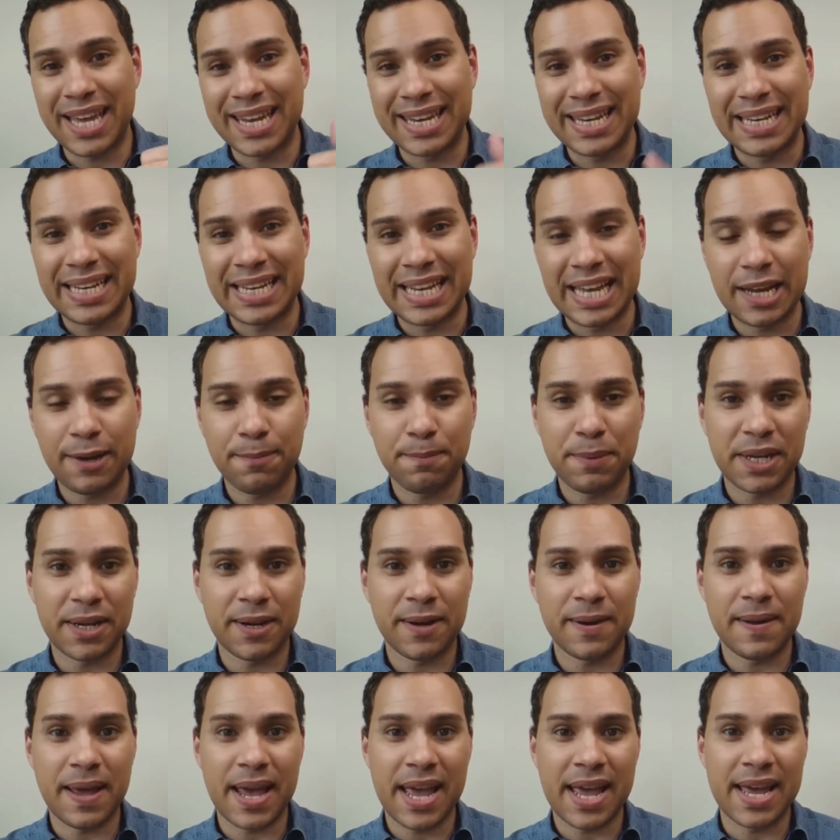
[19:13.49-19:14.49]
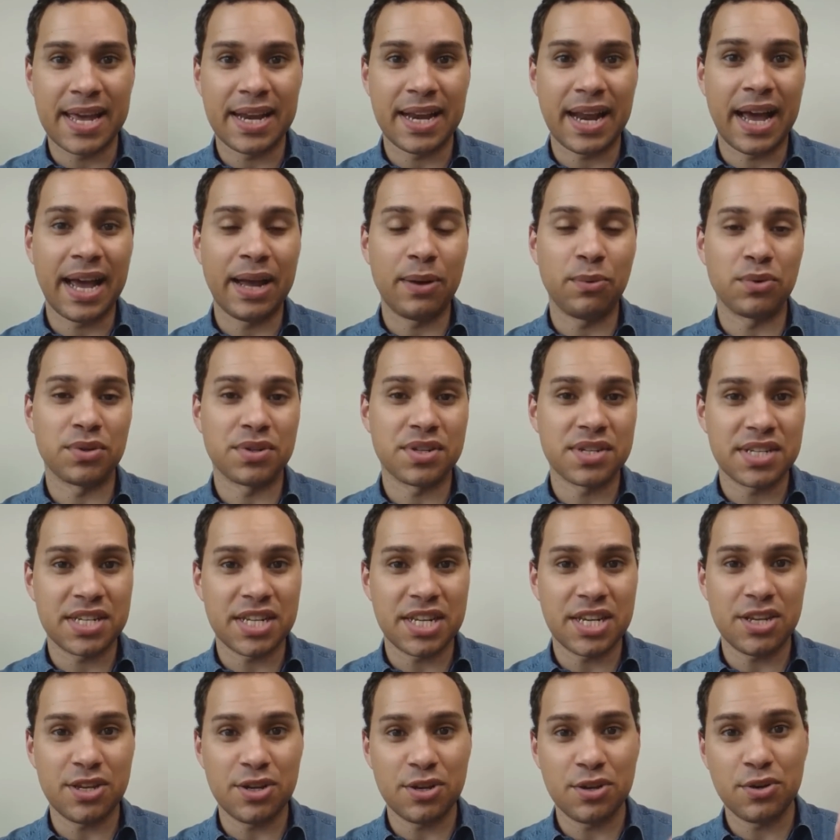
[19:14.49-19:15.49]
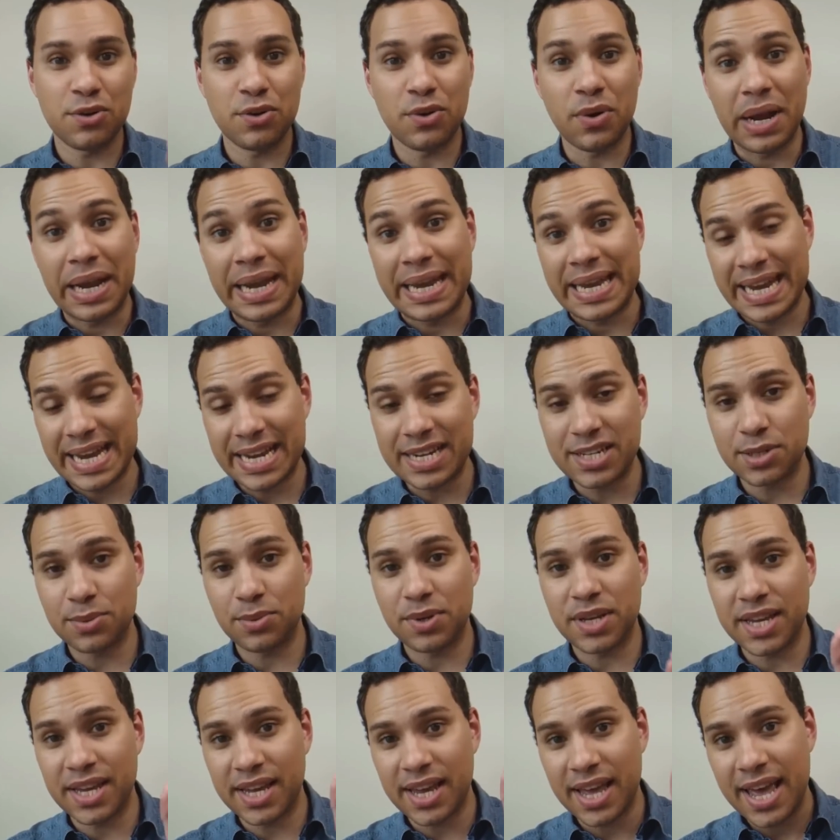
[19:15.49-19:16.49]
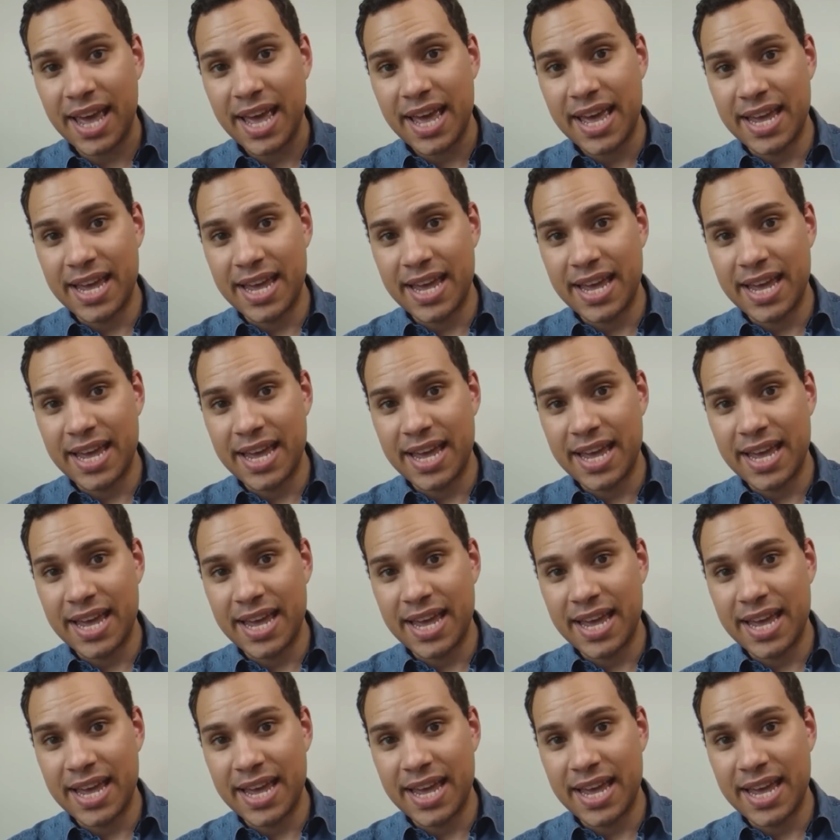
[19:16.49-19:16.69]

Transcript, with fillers: and like button and I will see you next week